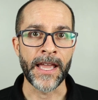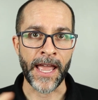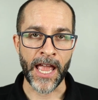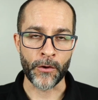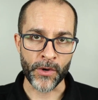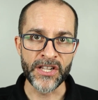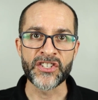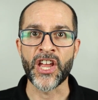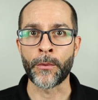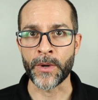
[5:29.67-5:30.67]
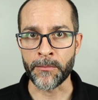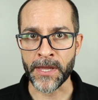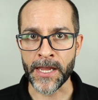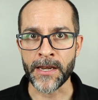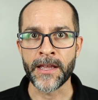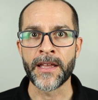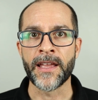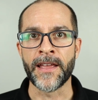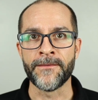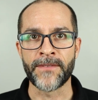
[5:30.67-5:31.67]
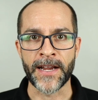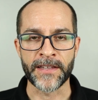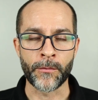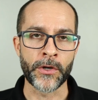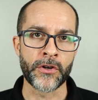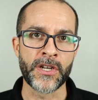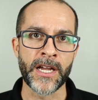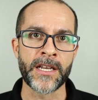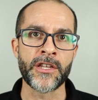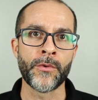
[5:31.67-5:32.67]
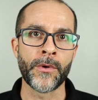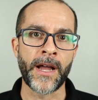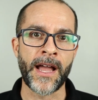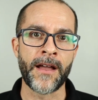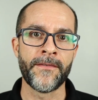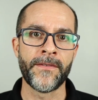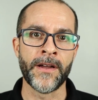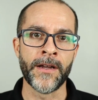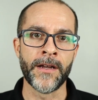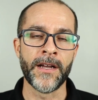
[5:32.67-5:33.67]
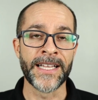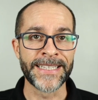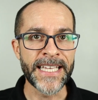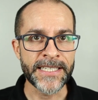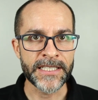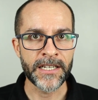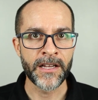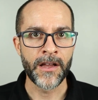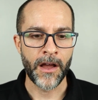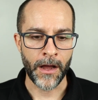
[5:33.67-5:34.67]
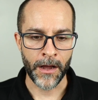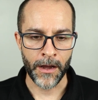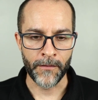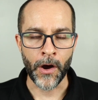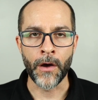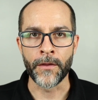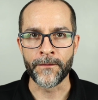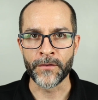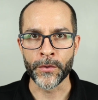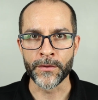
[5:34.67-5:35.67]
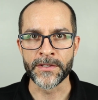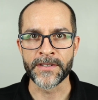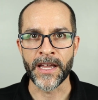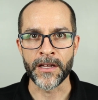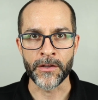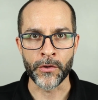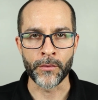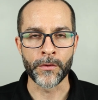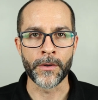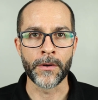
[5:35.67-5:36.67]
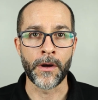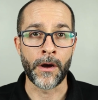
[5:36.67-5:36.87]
And rinse and repeat, and finally when you're done you will have uh, a list of all the foods that you